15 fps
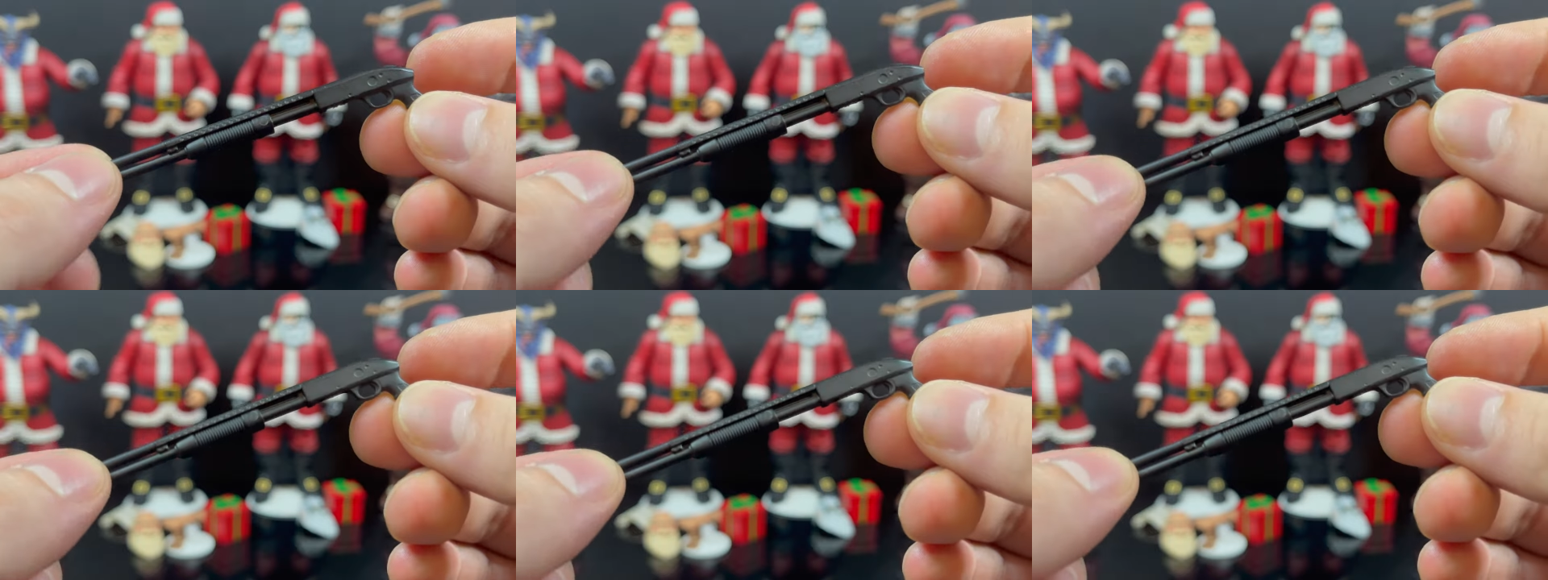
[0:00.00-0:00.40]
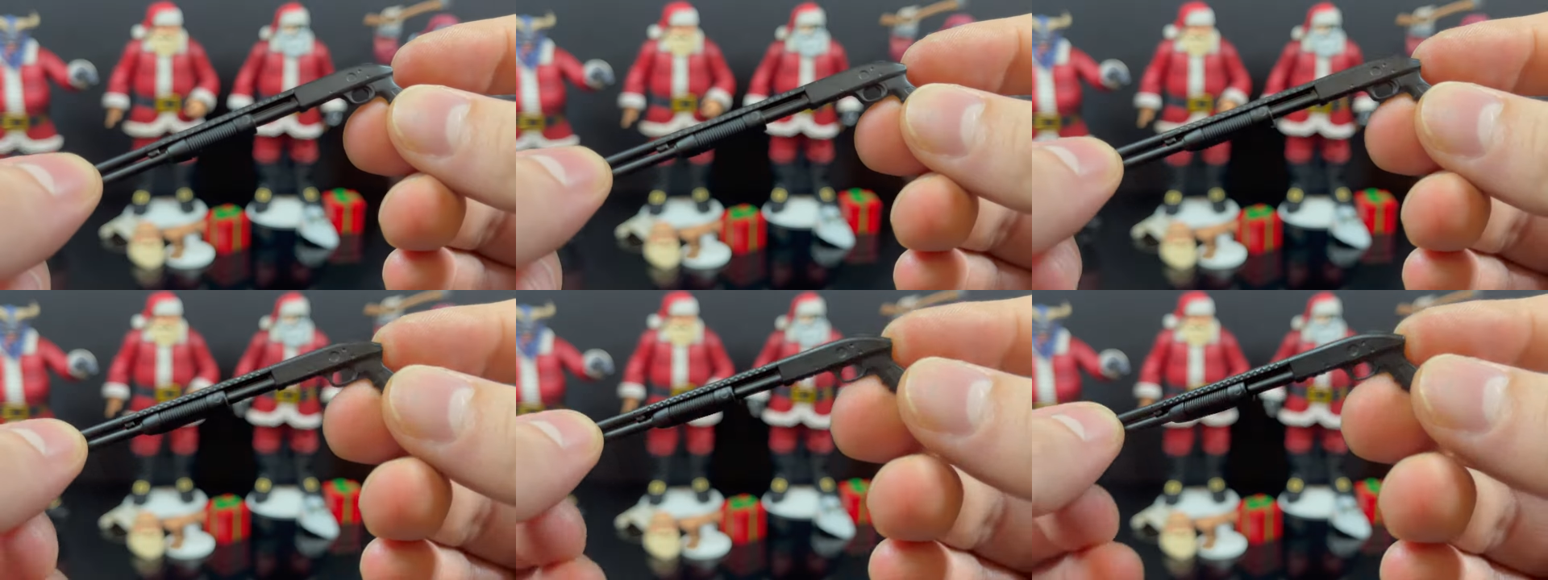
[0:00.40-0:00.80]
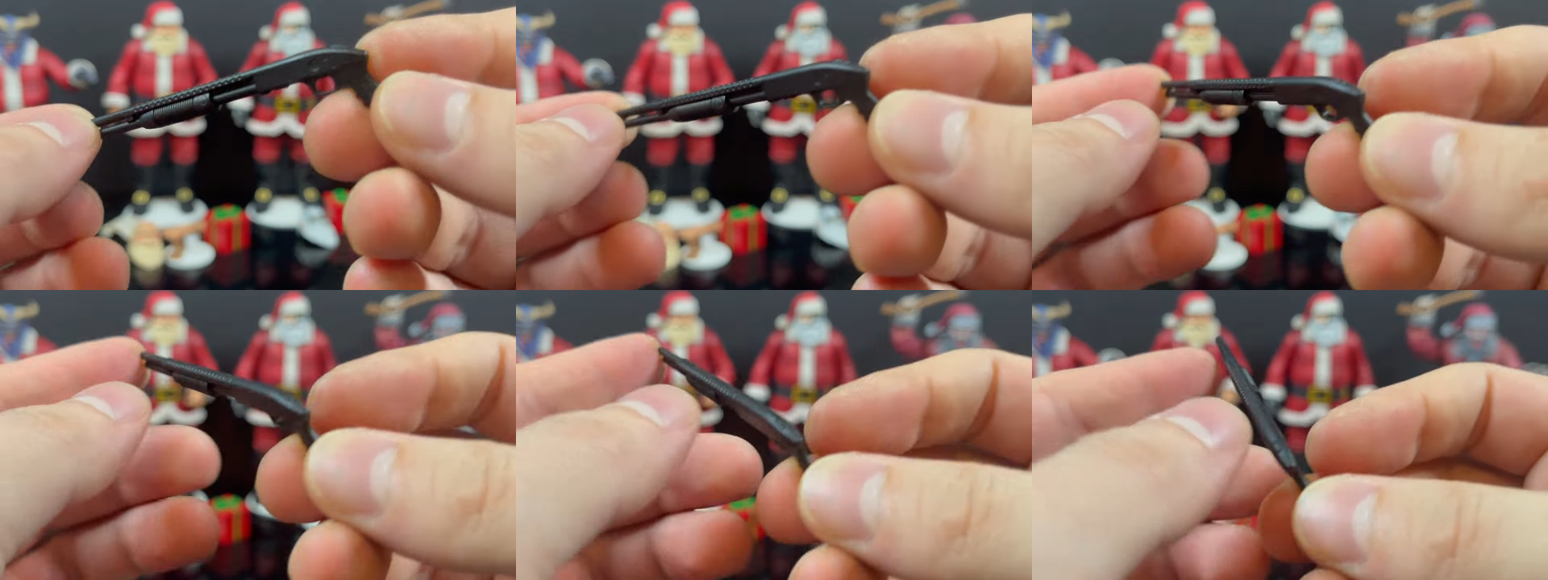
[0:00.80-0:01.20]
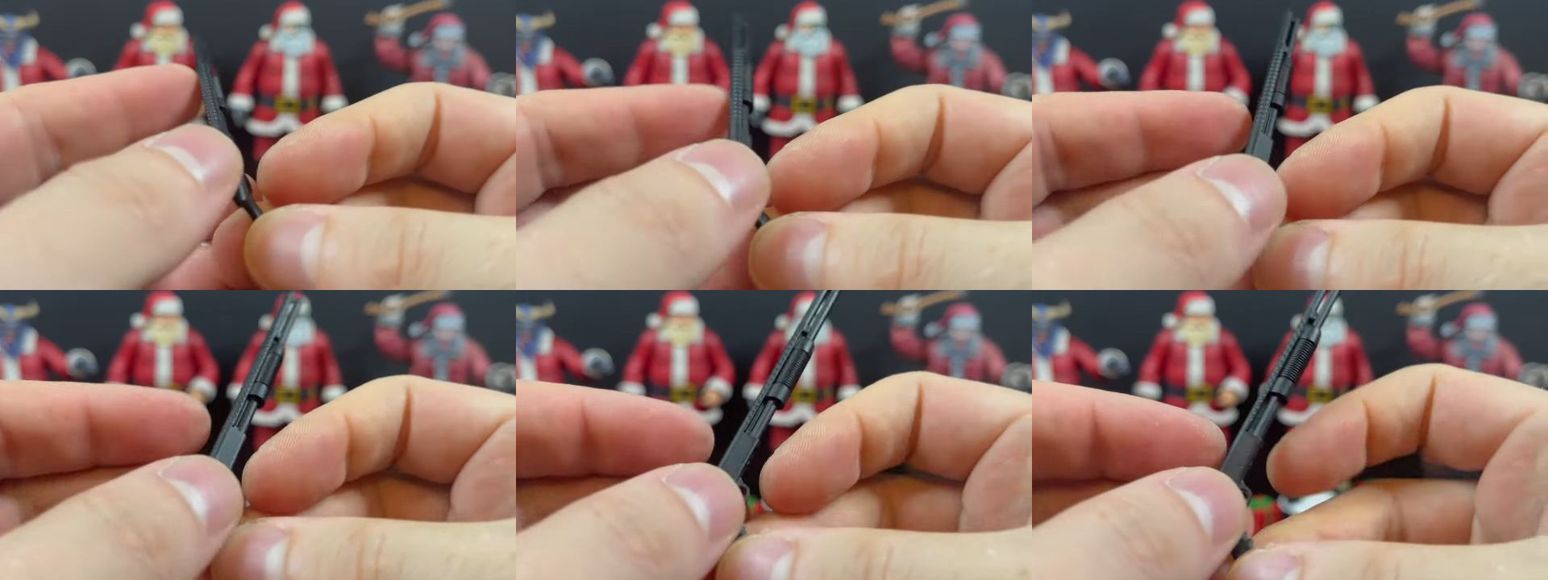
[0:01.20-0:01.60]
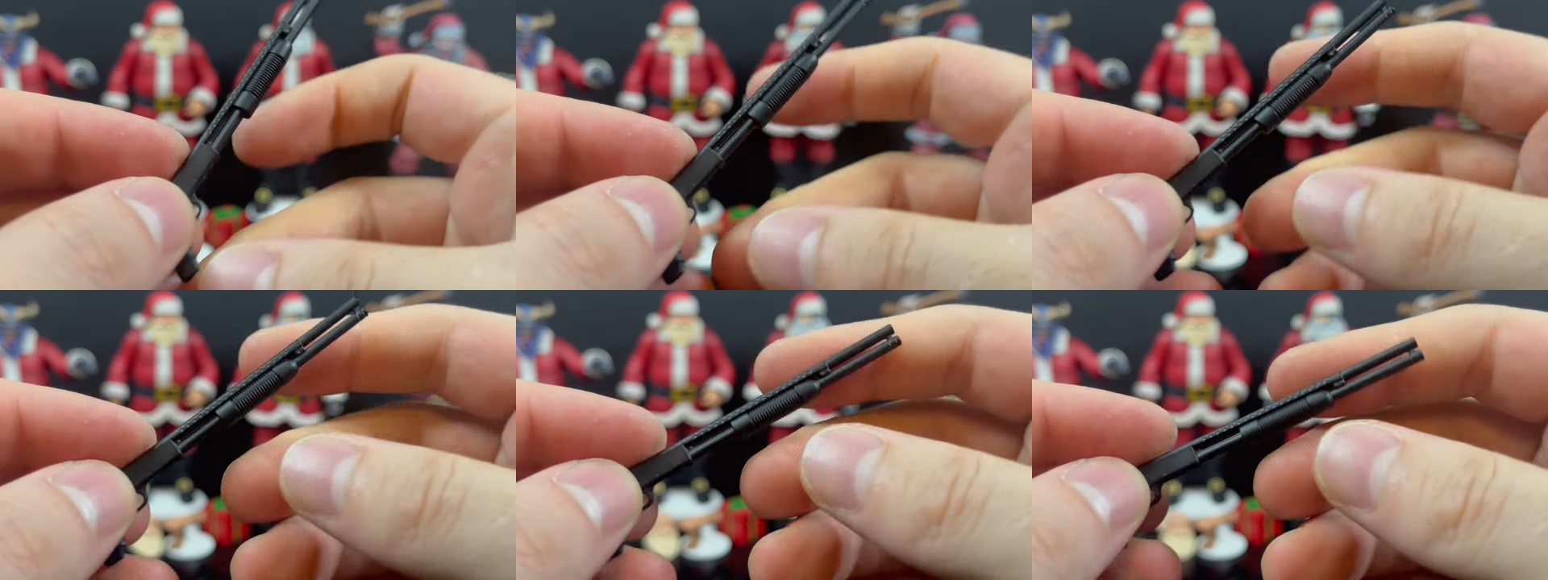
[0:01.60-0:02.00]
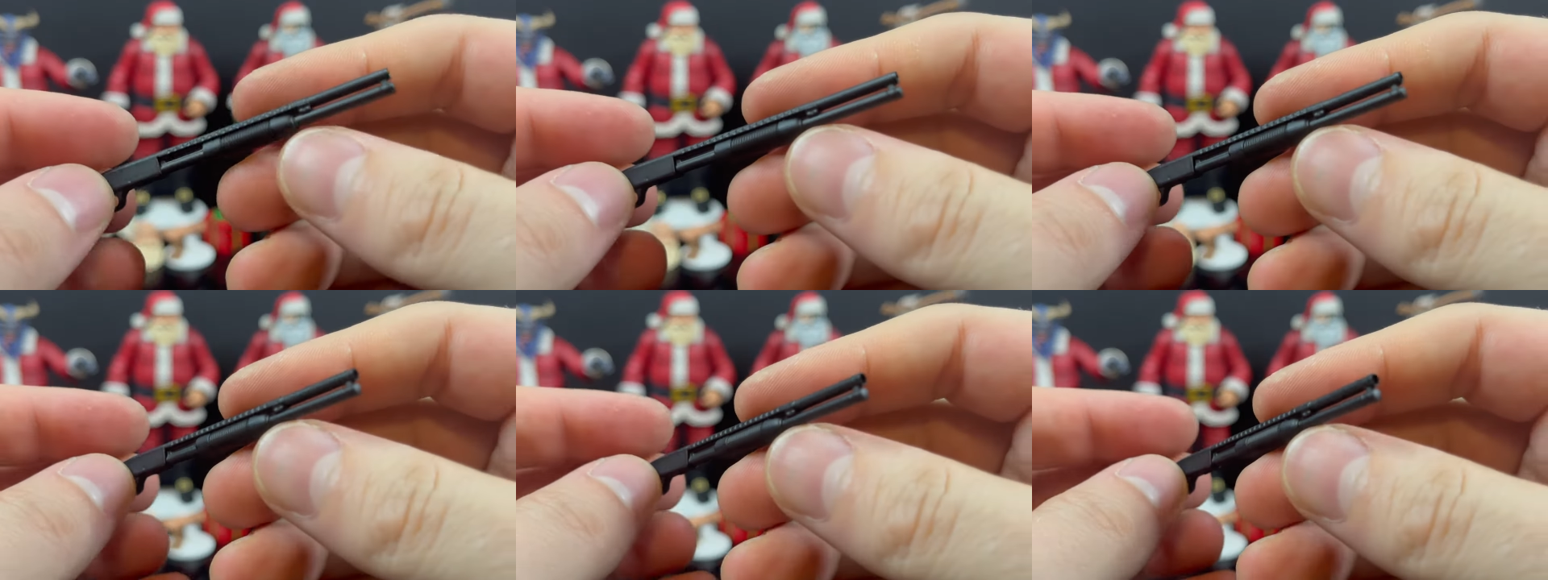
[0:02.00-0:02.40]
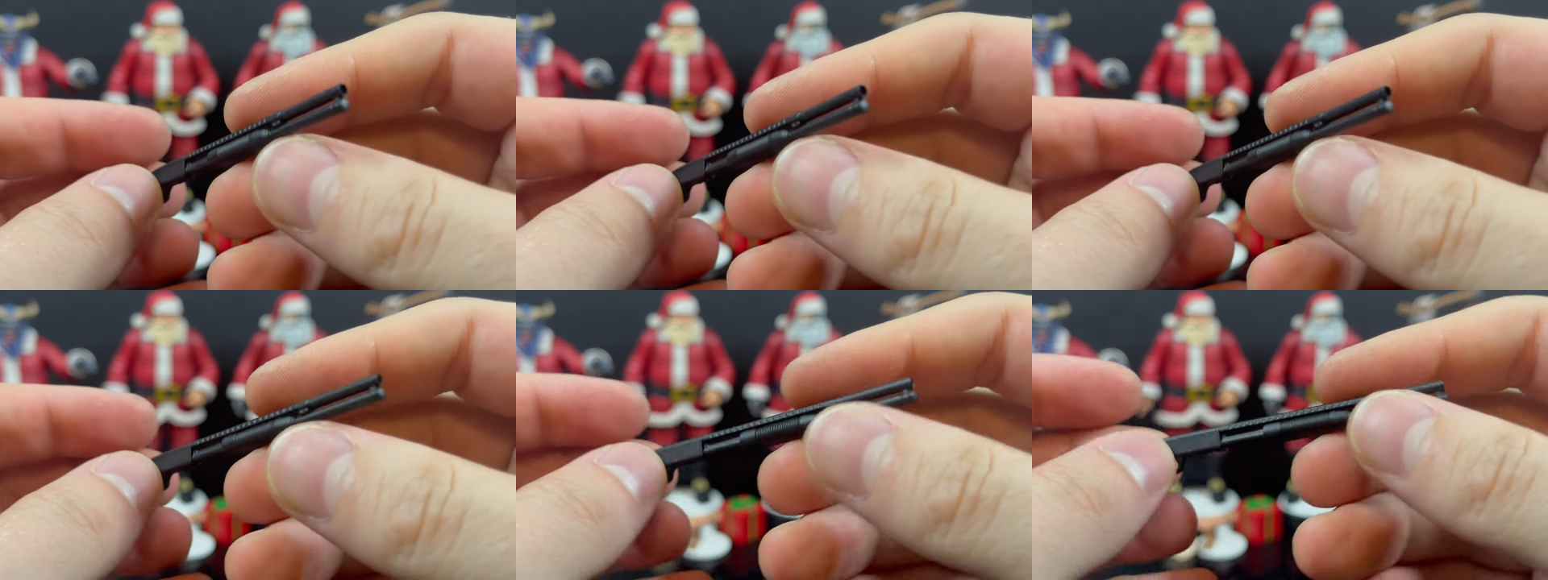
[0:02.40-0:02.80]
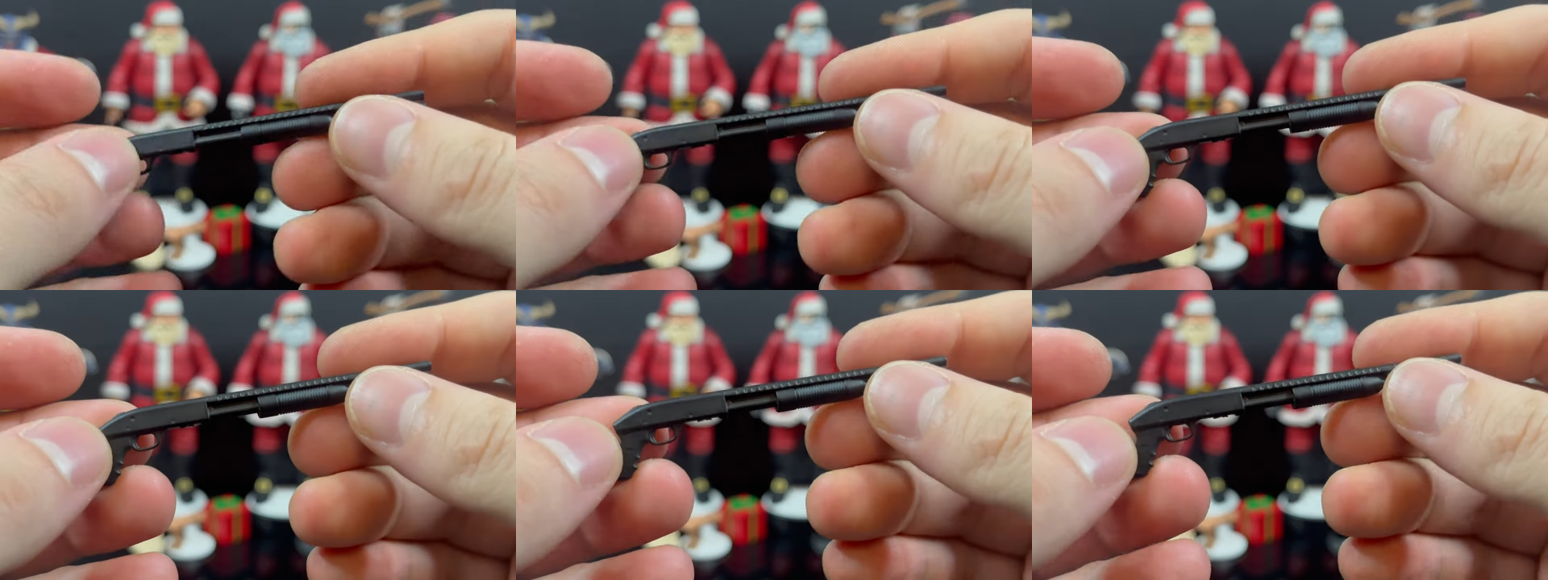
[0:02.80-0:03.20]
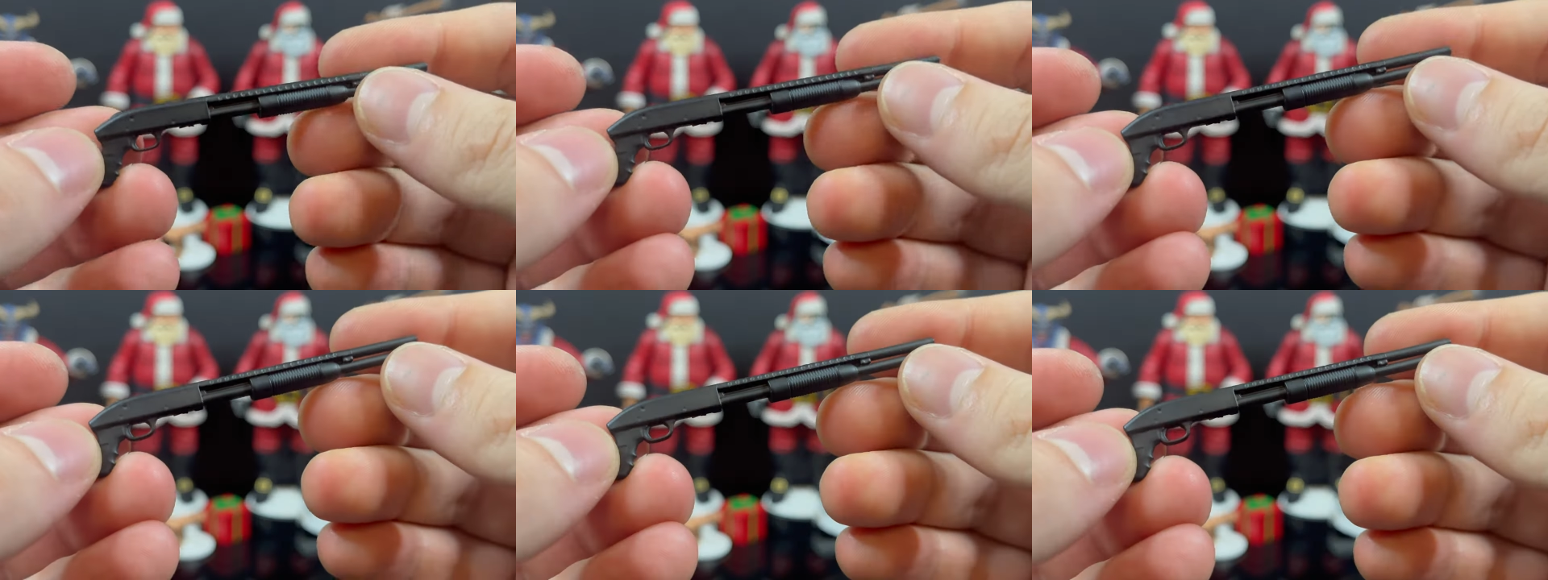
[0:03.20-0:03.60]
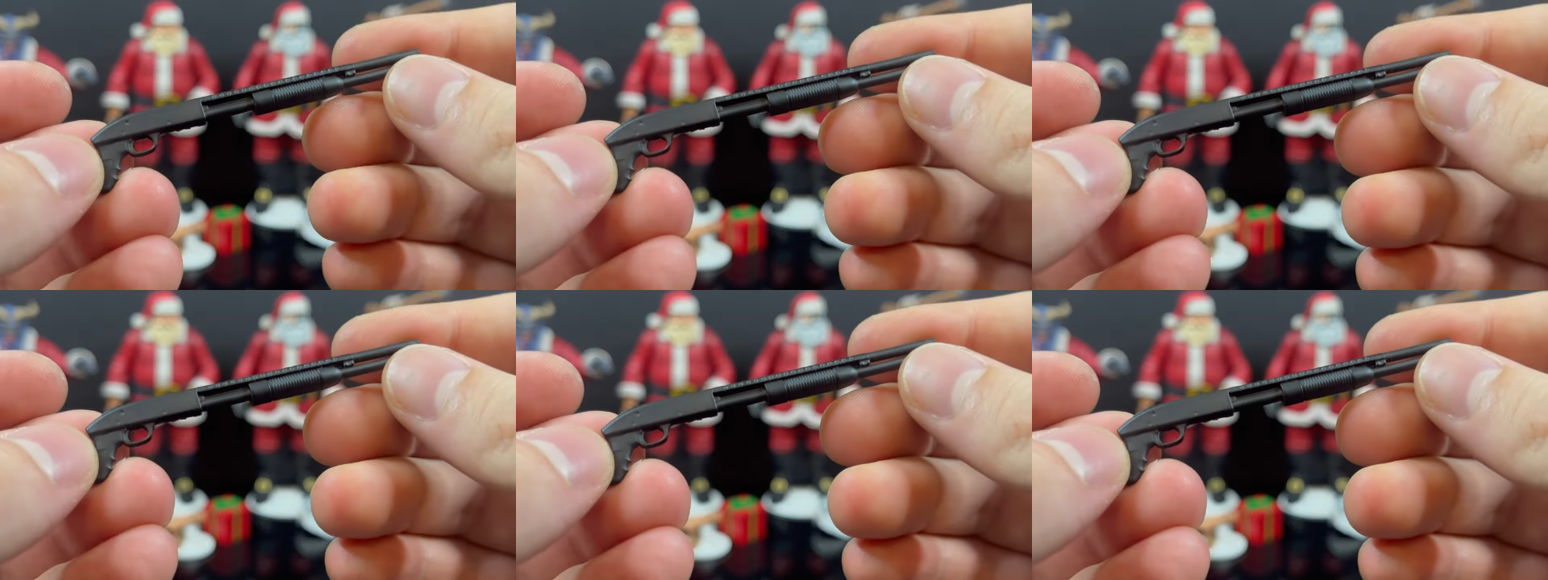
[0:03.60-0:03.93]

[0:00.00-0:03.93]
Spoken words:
No face is visible, so there are no lips to read.